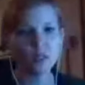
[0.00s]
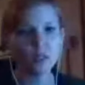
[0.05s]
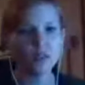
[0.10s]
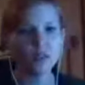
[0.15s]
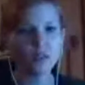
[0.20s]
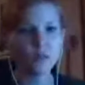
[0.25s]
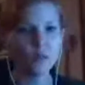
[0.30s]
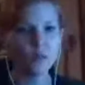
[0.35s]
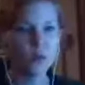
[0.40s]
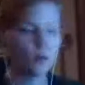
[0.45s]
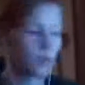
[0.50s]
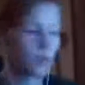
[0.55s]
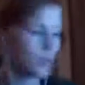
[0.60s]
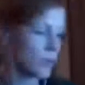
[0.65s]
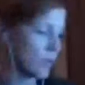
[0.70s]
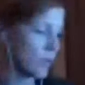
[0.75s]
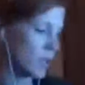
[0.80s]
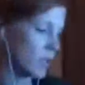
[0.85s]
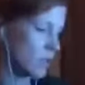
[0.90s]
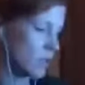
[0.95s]
for you, then just
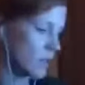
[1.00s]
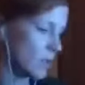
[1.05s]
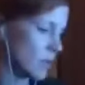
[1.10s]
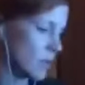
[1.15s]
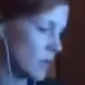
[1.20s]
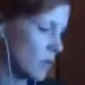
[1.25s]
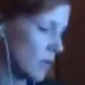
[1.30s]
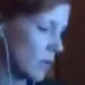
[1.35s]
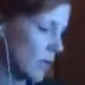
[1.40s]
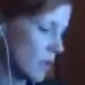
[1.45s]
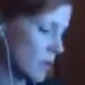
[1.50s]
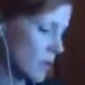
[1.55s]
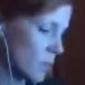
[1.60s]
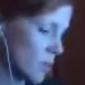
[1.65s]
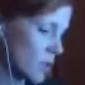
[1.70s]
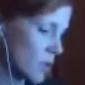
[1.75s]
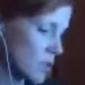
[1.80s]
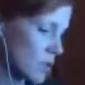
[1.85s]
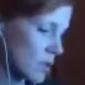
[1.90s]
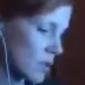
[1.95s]
listen what we're doing,
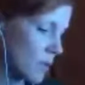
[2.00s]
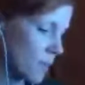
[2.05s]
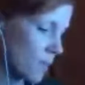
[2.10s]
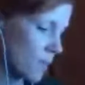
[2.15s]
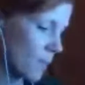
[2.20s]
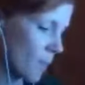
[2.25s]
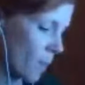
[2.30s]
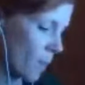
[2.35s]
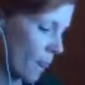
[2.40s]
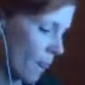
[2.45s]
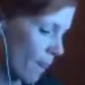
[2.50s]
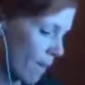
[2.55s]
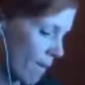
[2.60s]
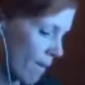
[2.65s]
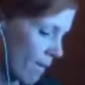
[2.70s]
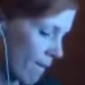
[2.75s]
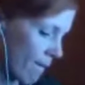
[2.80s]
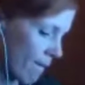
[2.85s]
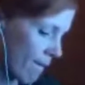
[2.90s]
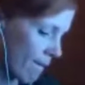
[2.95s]
and you'll get the picture.